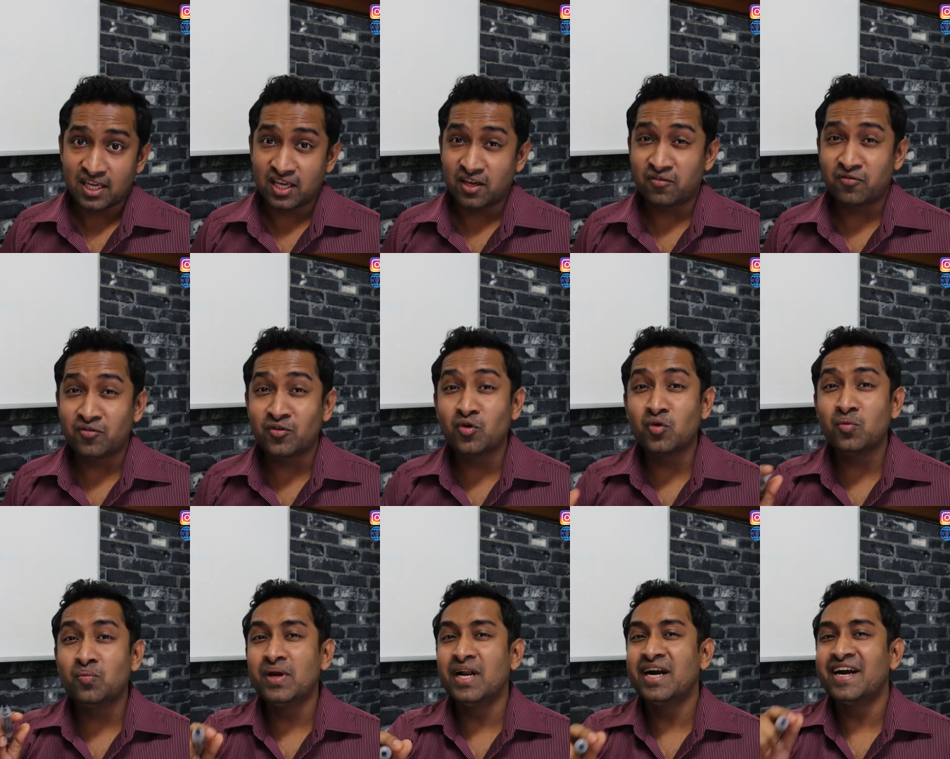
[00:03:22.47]
If
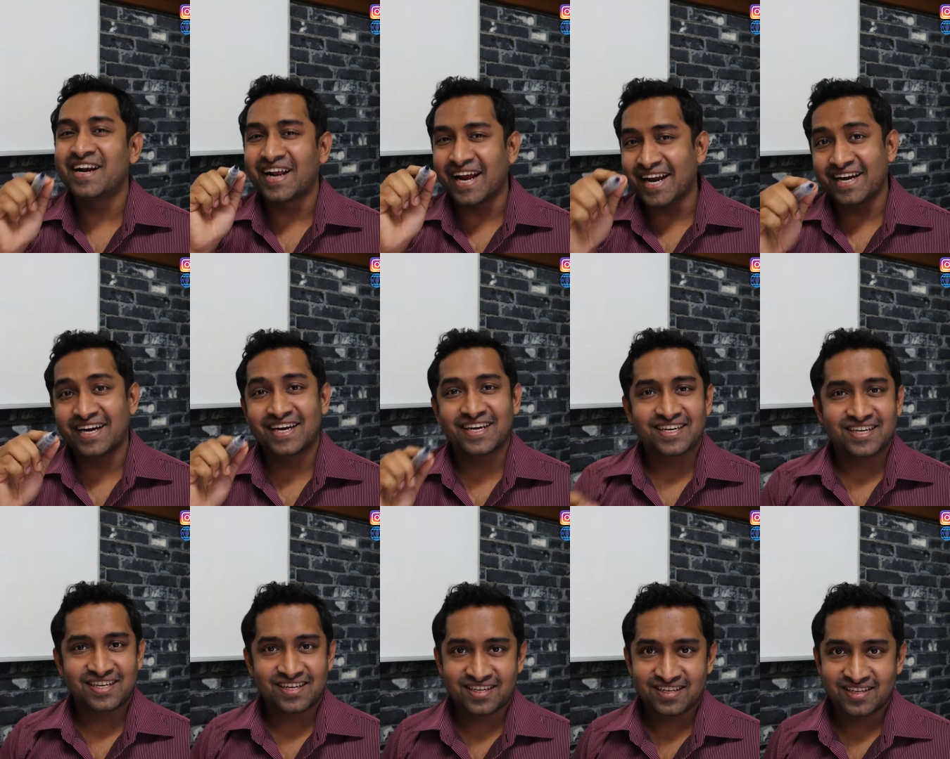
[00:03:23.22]
you build right
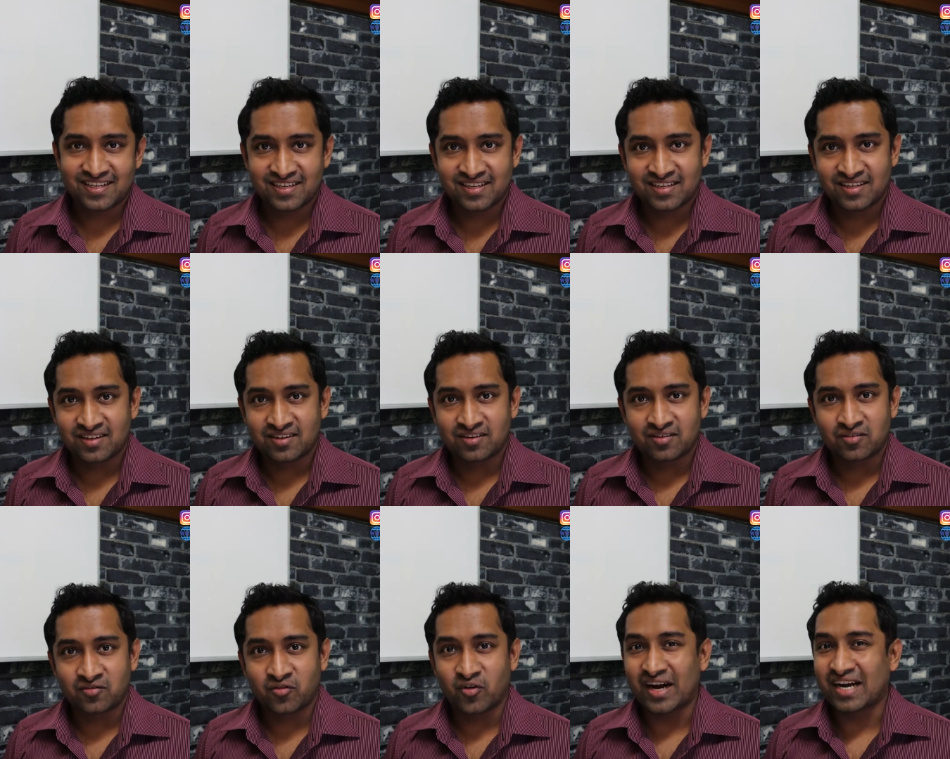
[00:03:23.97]

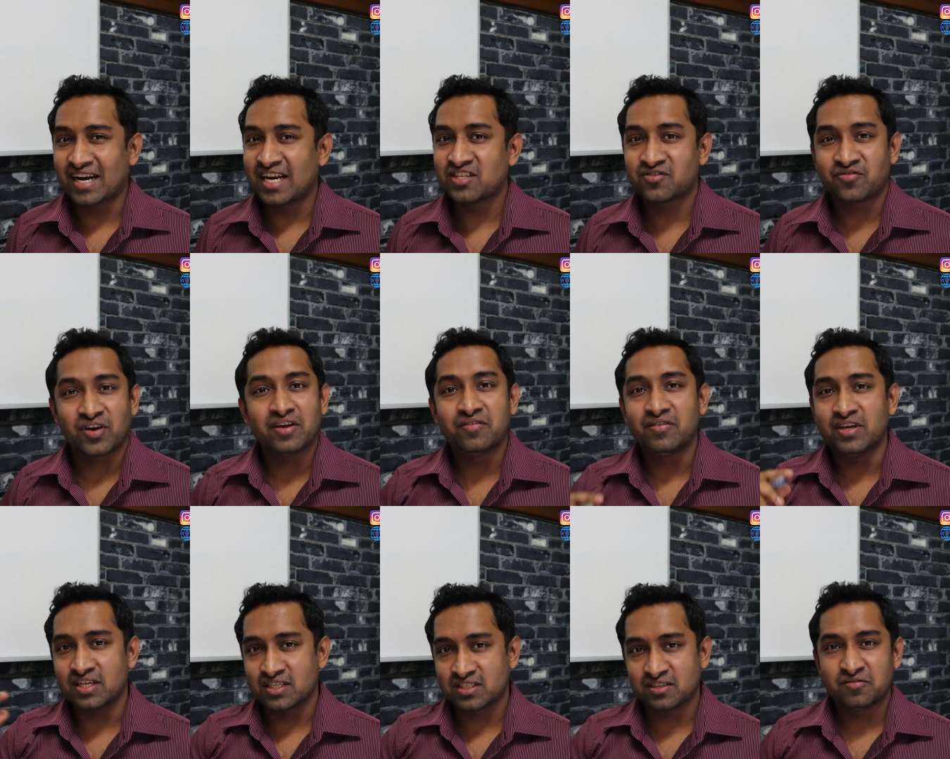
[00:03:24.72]
for at least
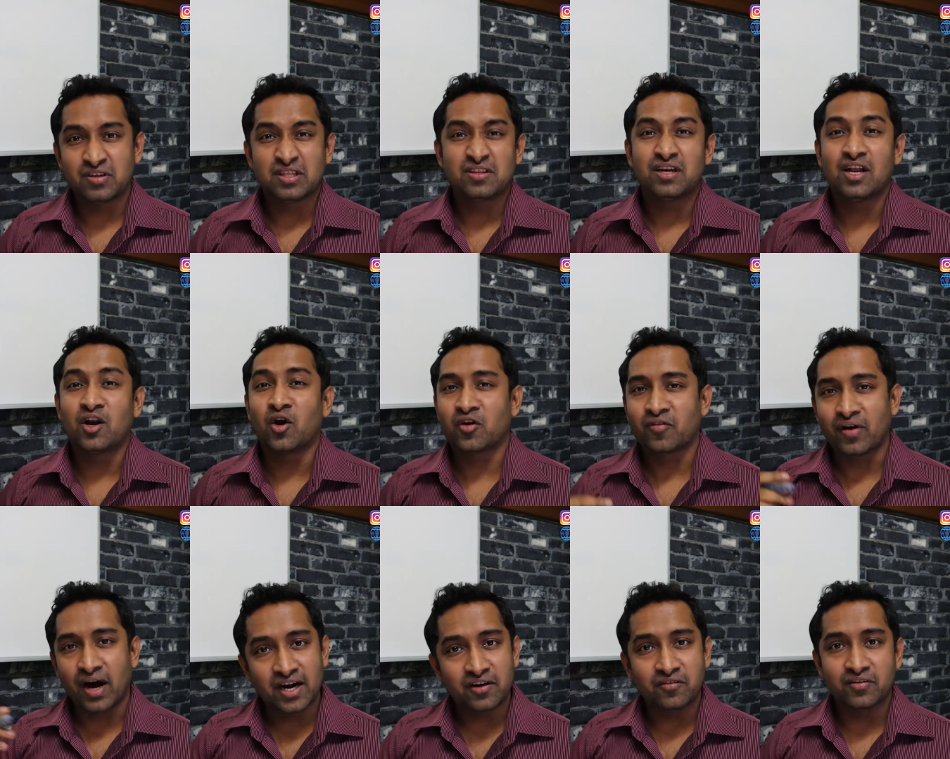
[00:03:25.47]
5 years with a lot
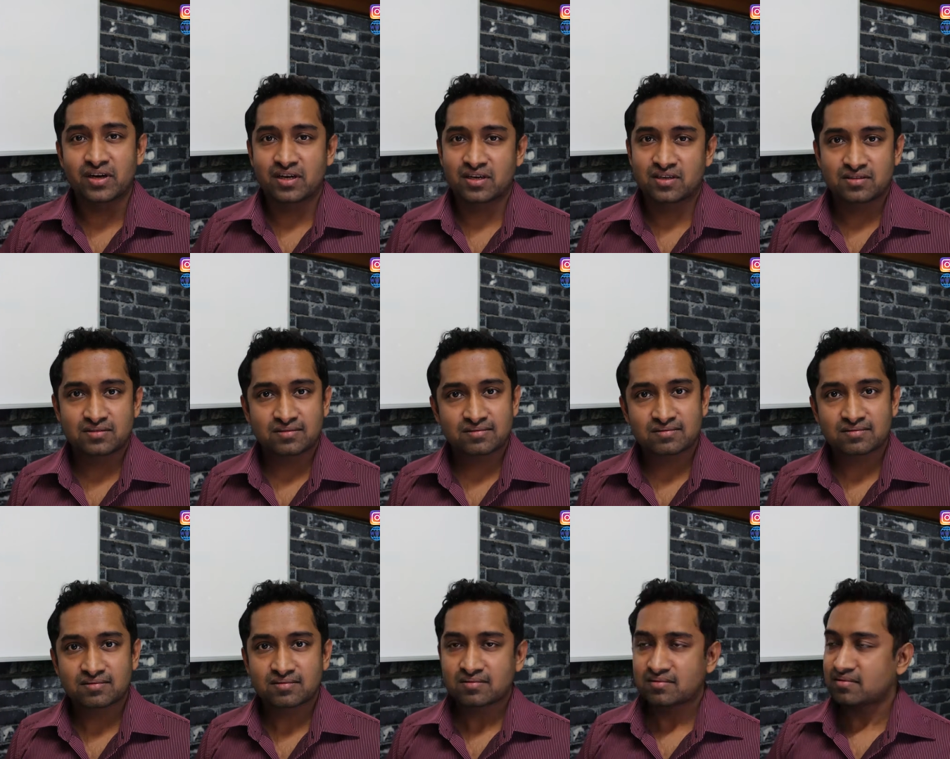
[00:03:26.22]
of hard work,
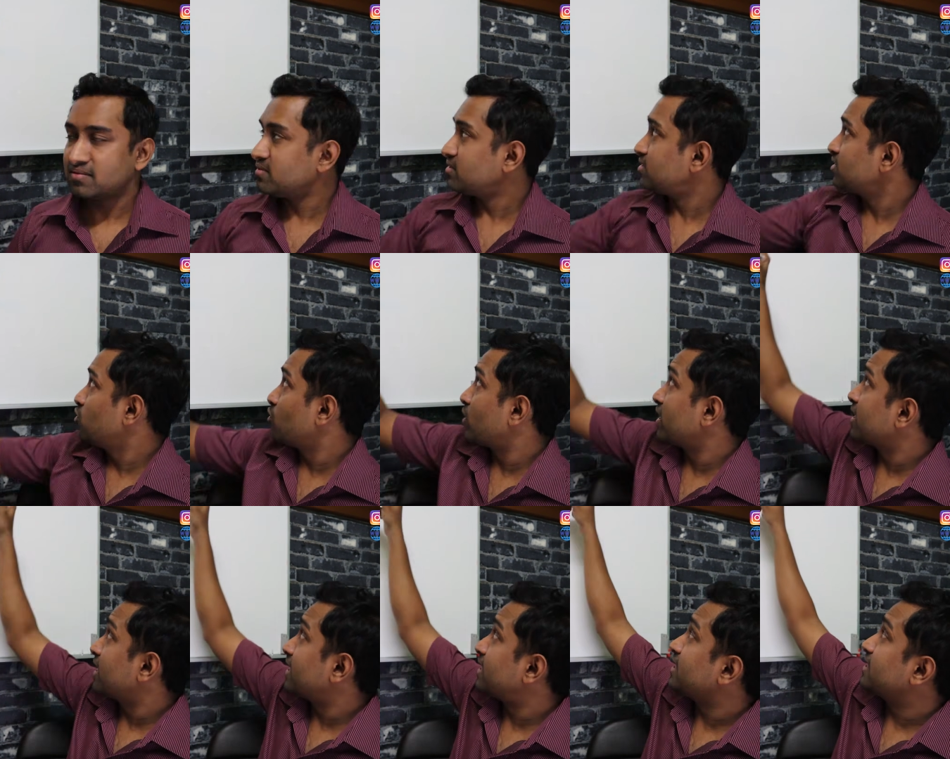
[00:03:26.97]
you
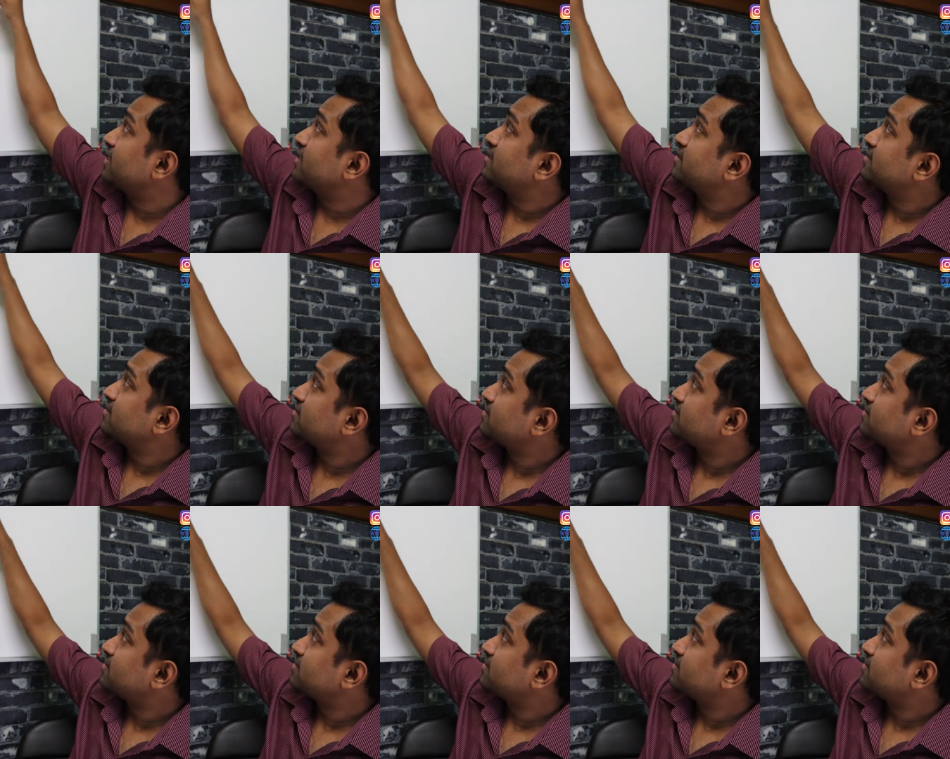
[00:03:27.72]
can get here